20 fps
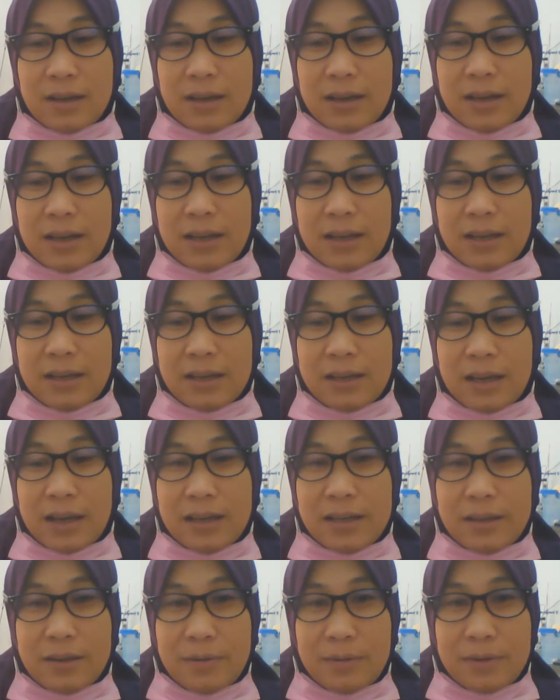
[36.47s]
and
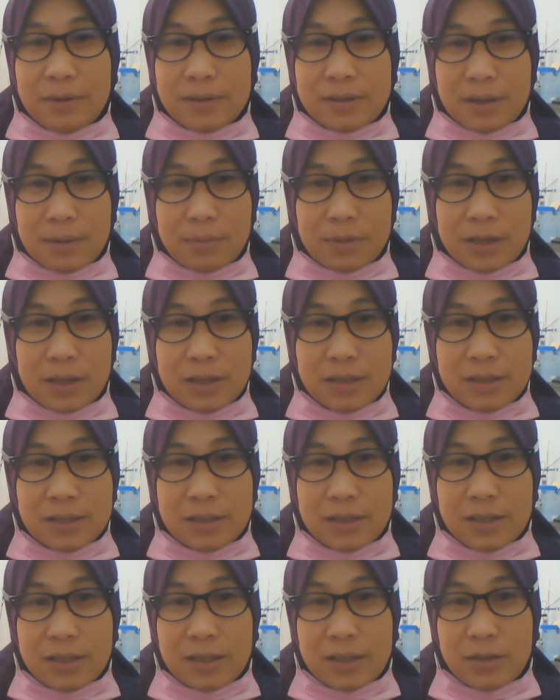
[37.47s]
I can subculture
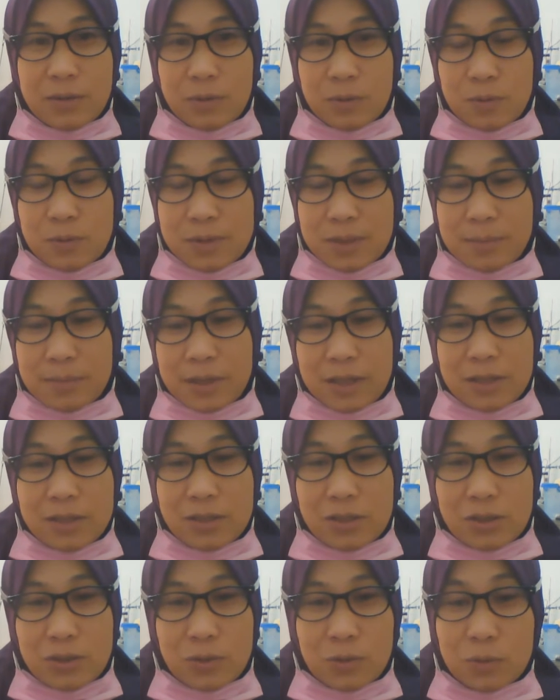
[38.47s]
it into
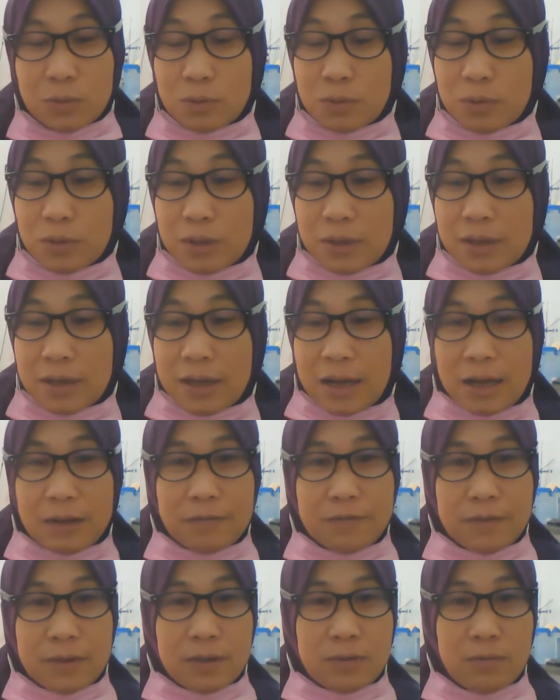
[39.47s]
subculture 2
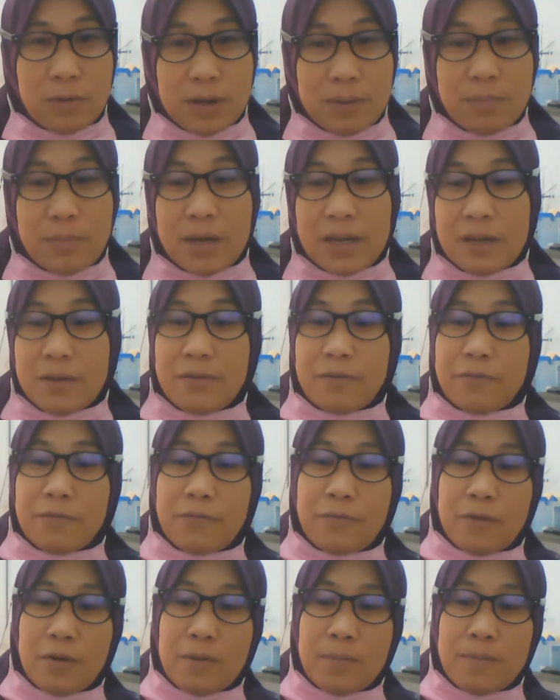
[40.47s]
after 1 month
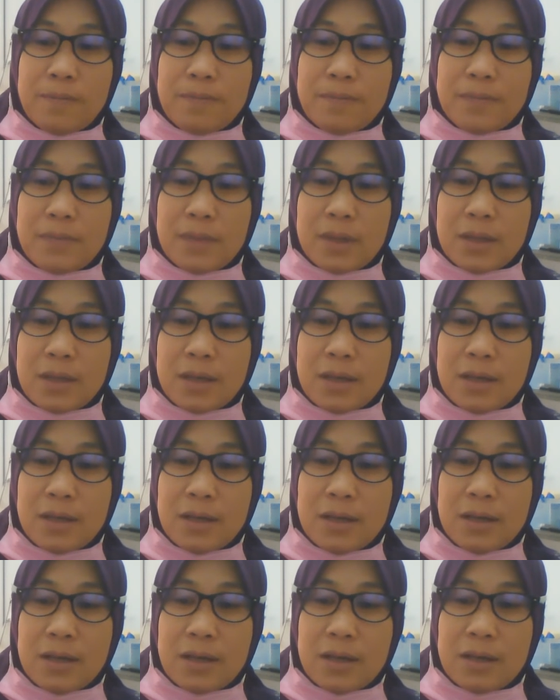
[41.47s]
from
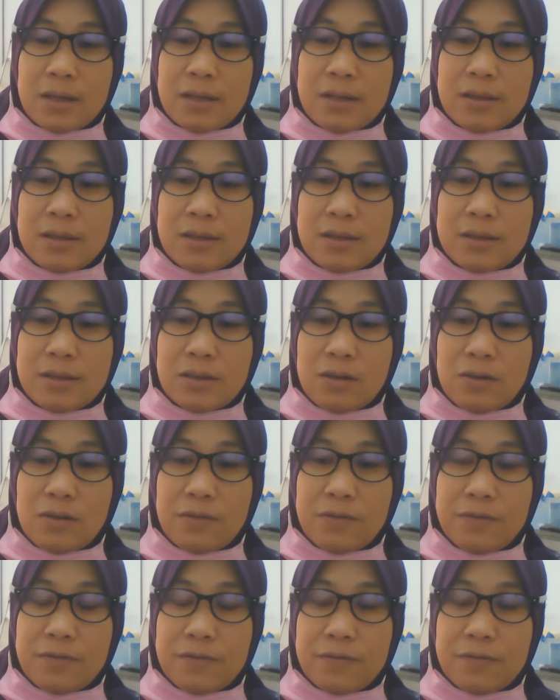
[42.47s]
3rd of